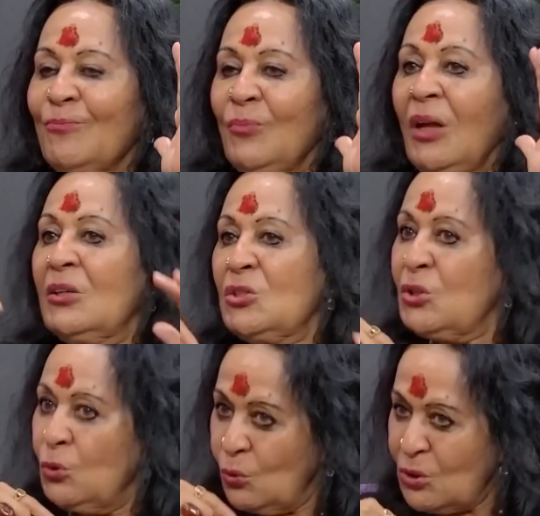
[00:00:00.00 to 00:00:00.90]
And did
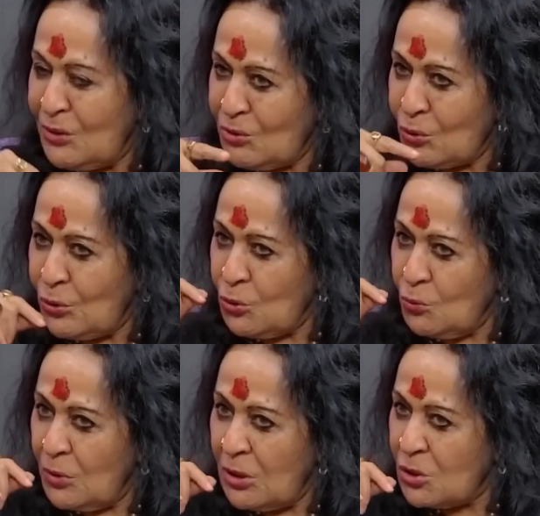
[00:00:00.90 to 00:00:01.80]
she know she was going to
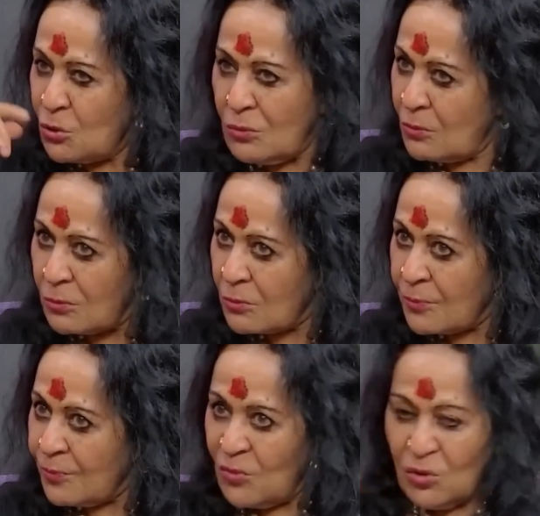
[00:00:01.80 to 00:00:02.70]
merge? No.
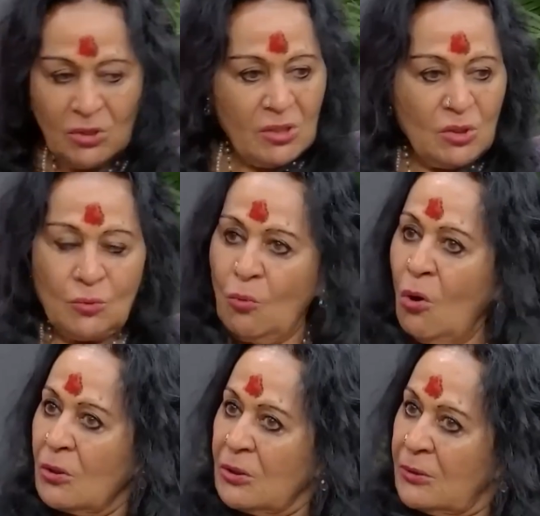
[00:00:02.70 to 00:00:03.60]
She just
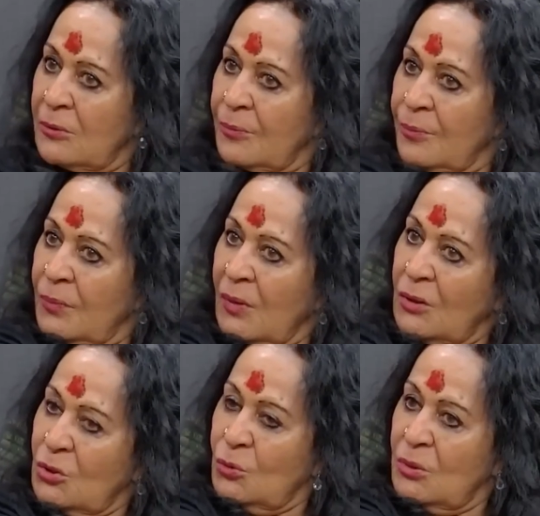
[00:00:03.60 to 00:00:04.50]
walked
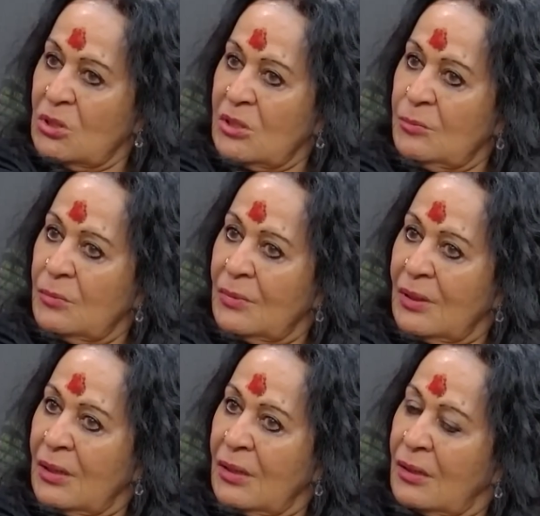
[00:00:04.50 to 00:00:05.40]
towards him.
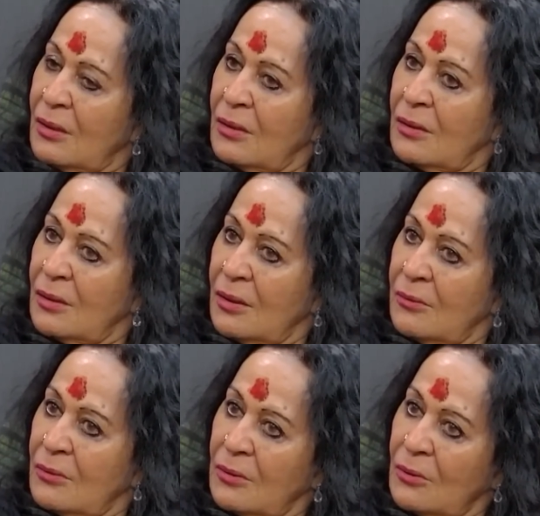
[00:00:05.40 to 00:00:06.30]

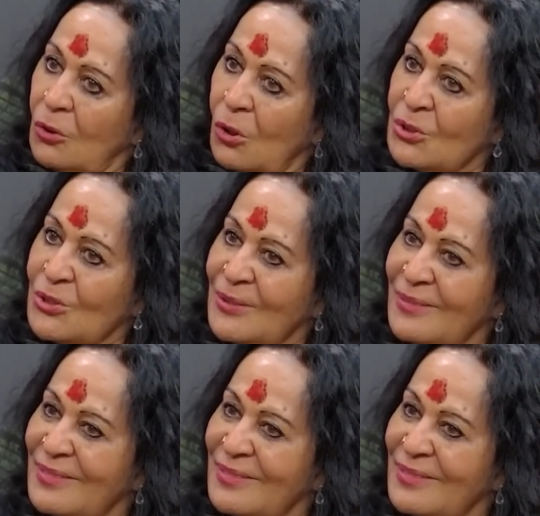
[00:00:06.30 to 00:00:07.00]
Lost.